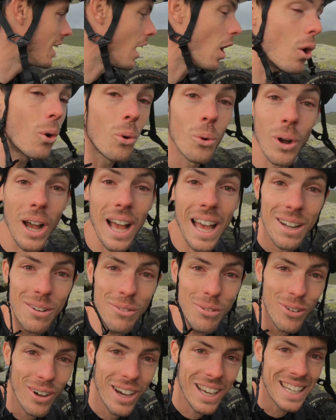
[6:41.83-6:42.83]
Oh, and
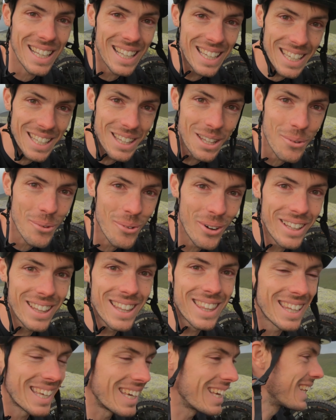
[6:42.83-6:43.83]
finally, the one
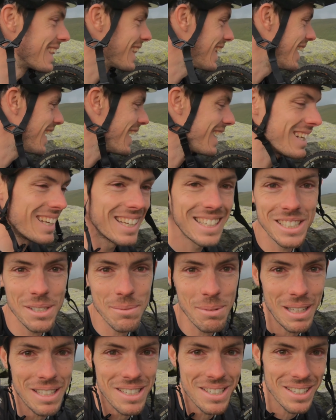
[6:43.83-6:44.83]
thing that I need to
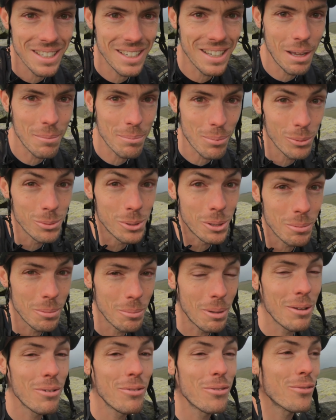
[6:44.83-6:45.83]
mention, and probably
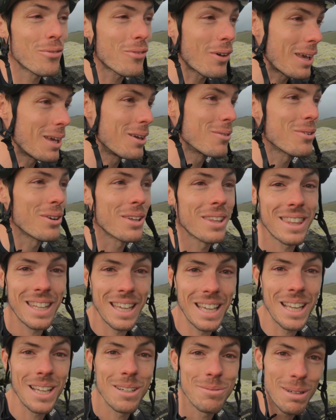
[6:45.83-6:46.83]
my favourite
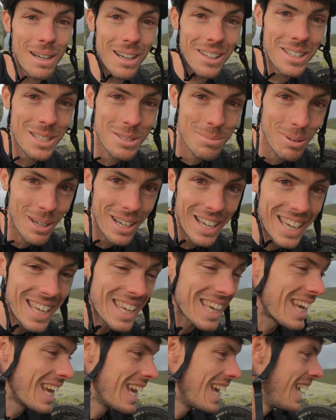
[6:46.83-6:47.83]
thing about this
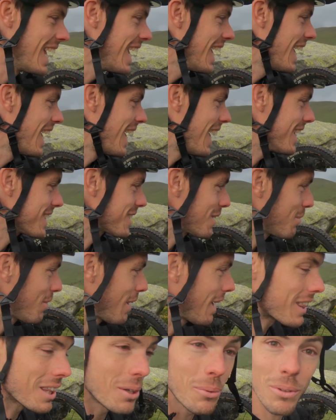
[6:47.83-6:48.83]
bike, is the
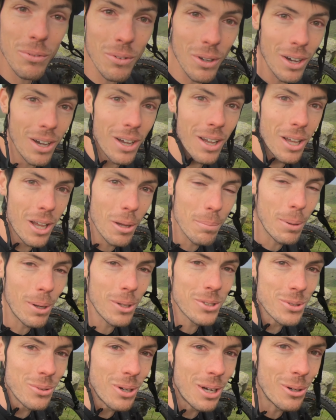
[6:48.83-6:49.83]
fact that we've got a
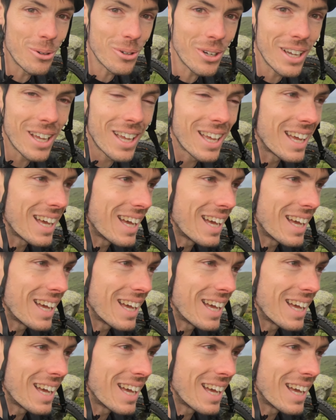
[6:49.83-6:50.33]
bottle holder.